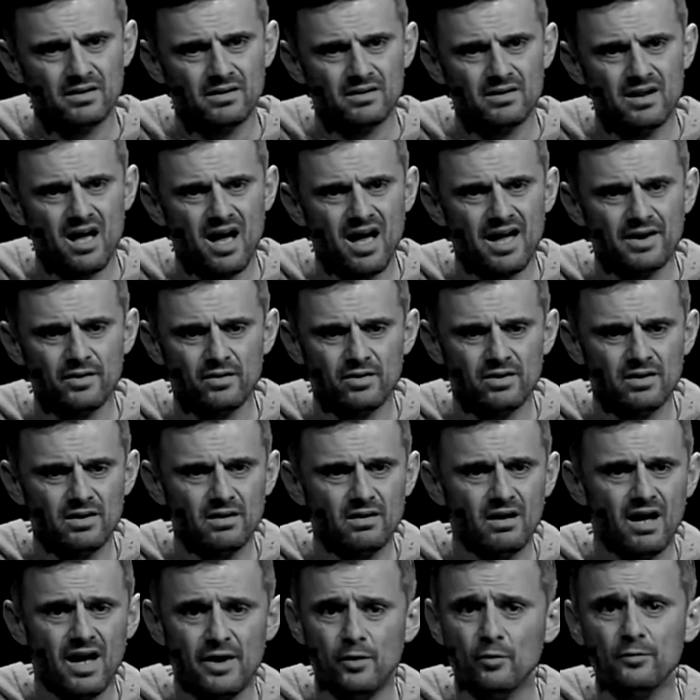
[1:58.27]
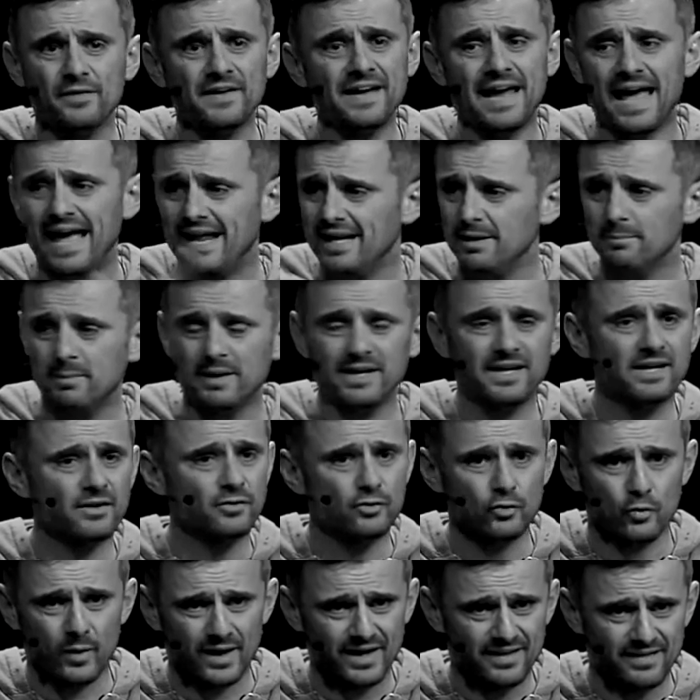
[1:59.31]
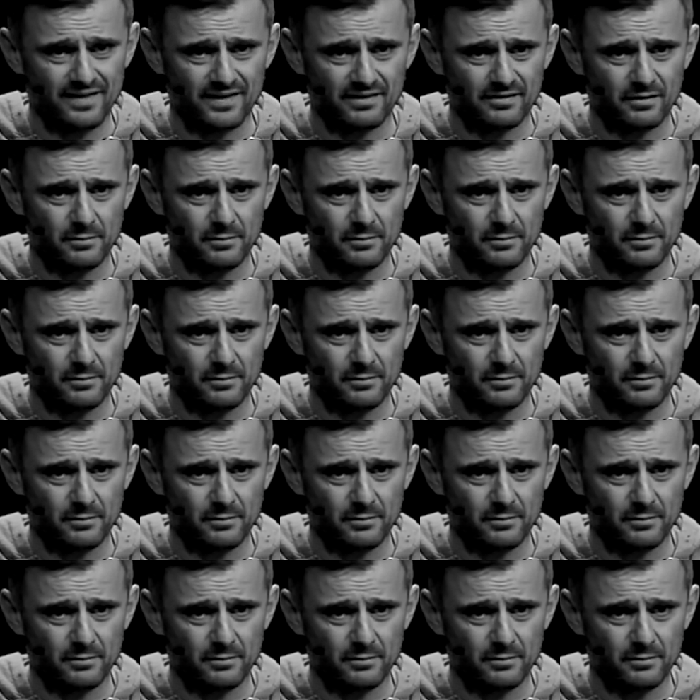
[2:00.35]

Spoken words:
I don't think anybody can do anything